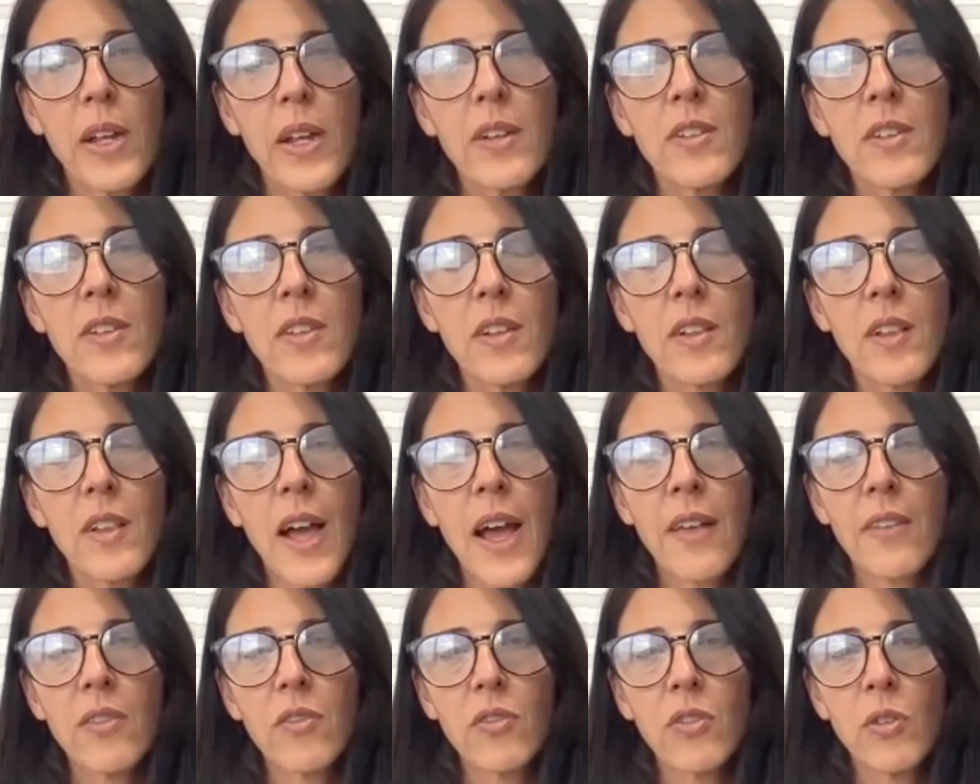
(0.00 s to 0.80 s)
into the
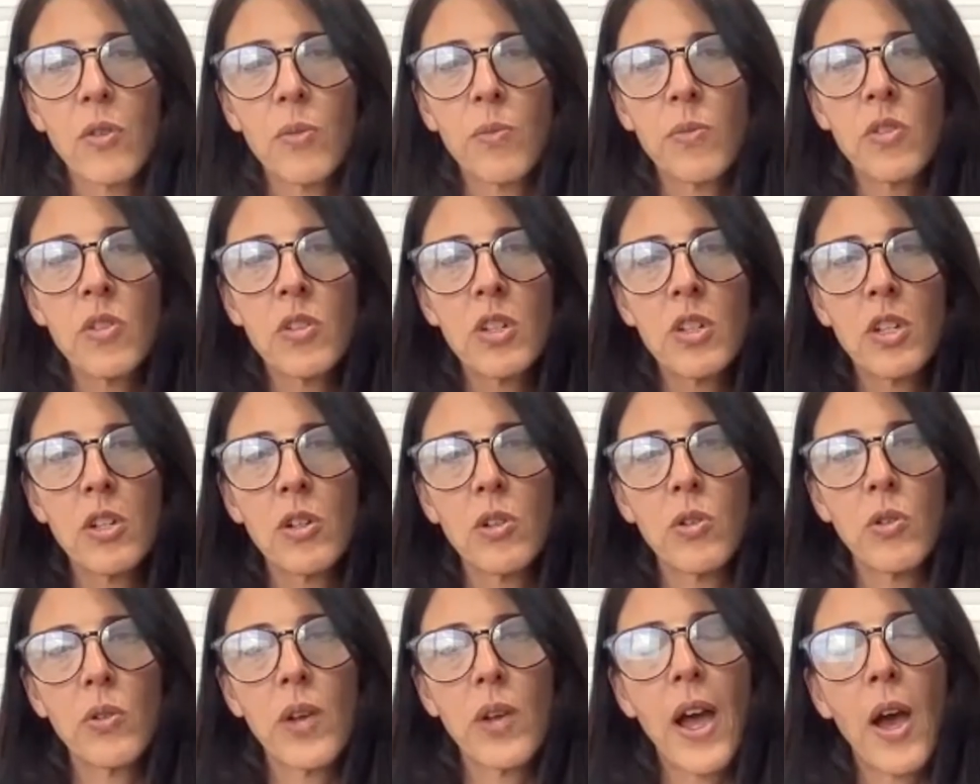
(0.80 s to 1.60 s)
classroom
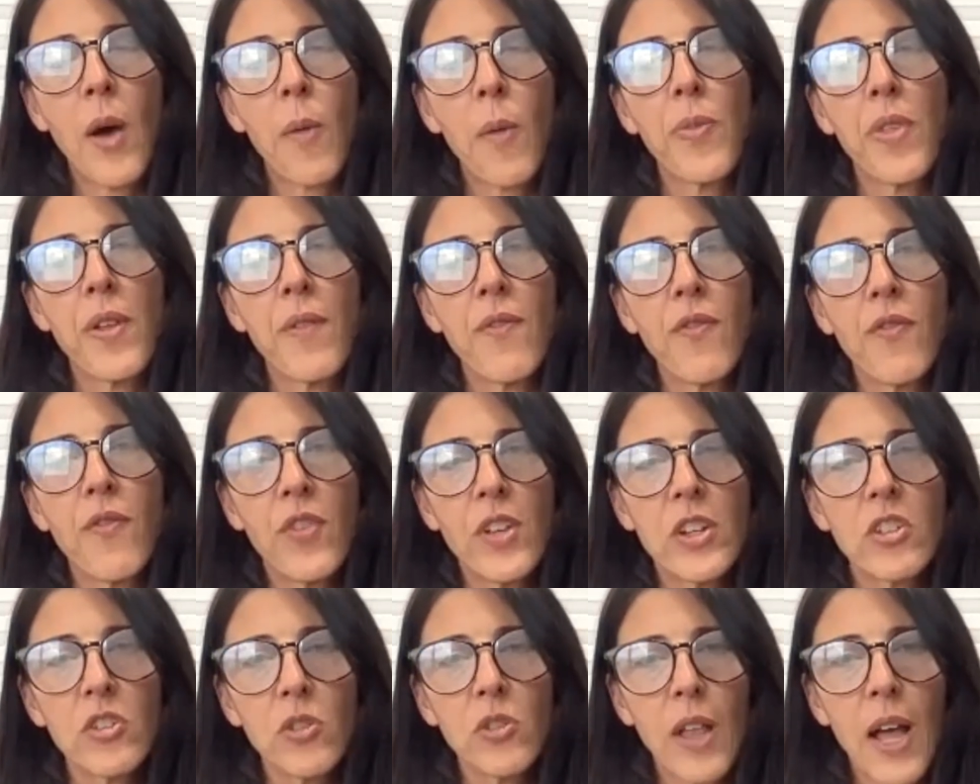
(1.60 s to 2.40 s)
to help them
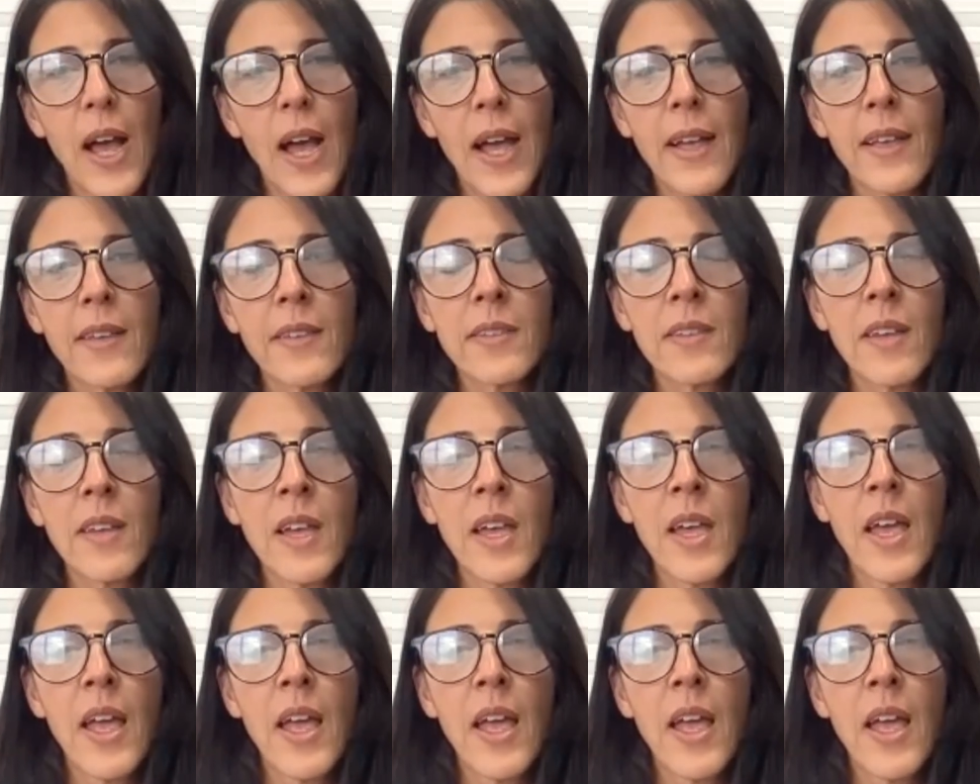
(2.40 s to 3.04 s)
visualize